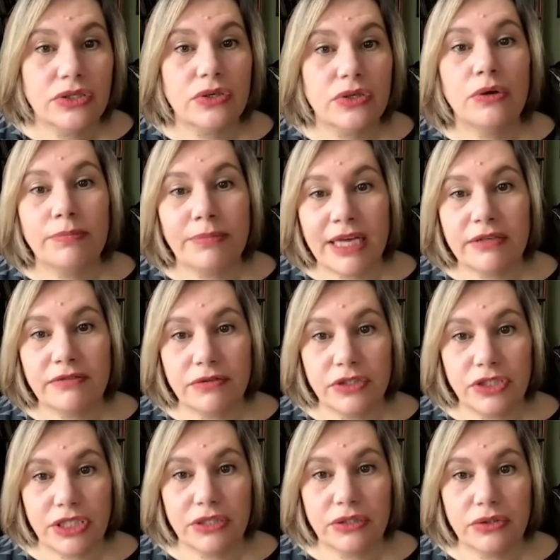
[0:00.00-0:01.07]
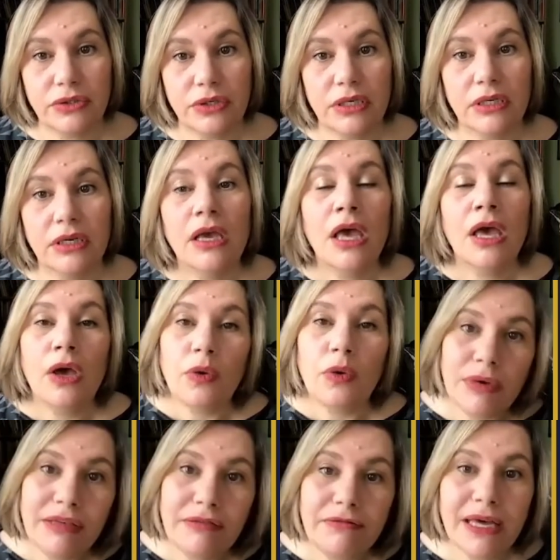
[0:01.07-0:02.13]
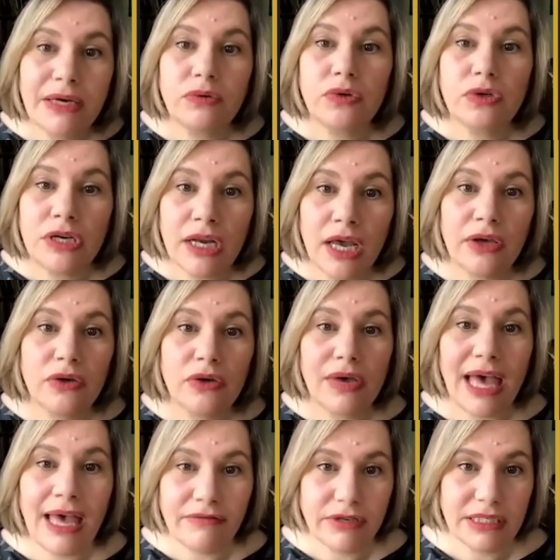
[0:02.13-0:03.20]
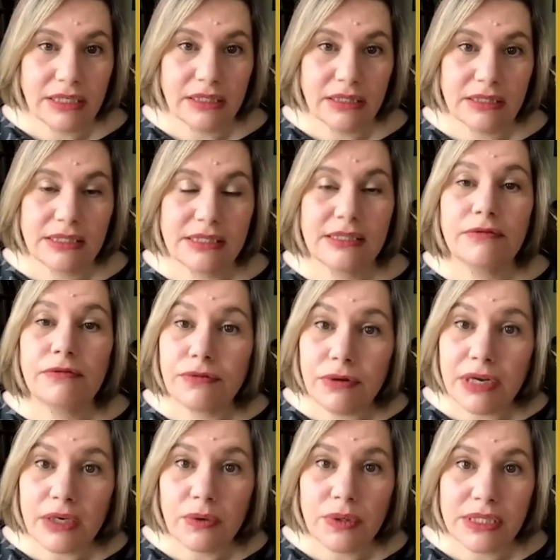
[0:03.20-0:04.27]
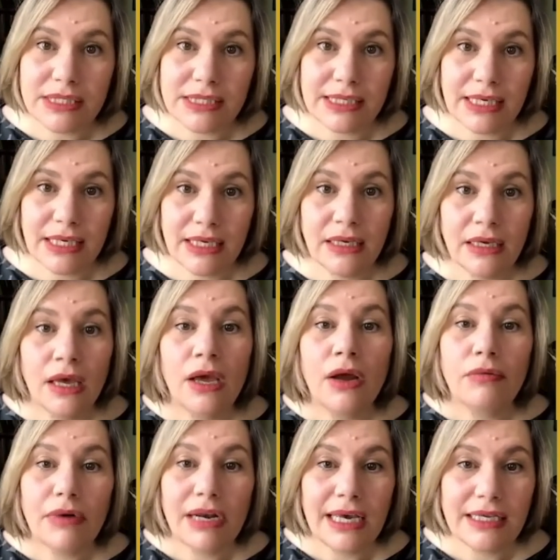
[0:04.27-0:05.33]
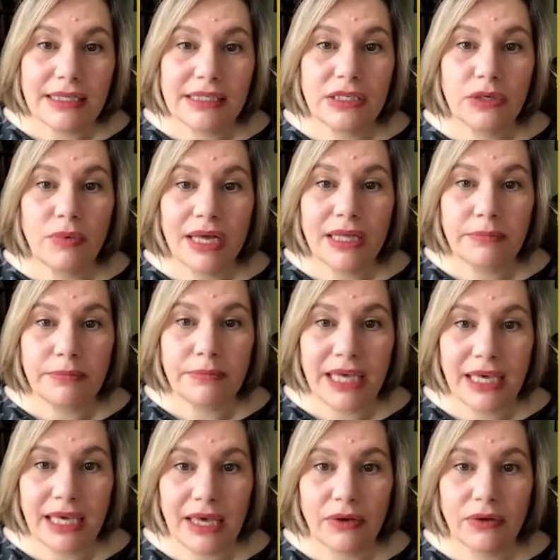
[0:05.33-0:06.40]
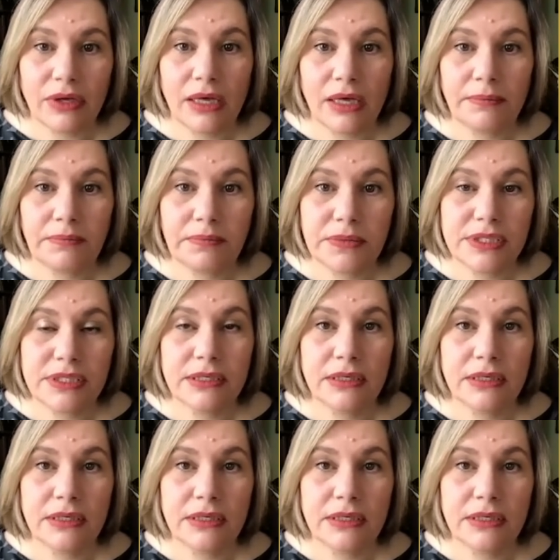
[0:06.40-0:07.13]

or bad for children, we found no evidence that frequency relates to well-being outcomes.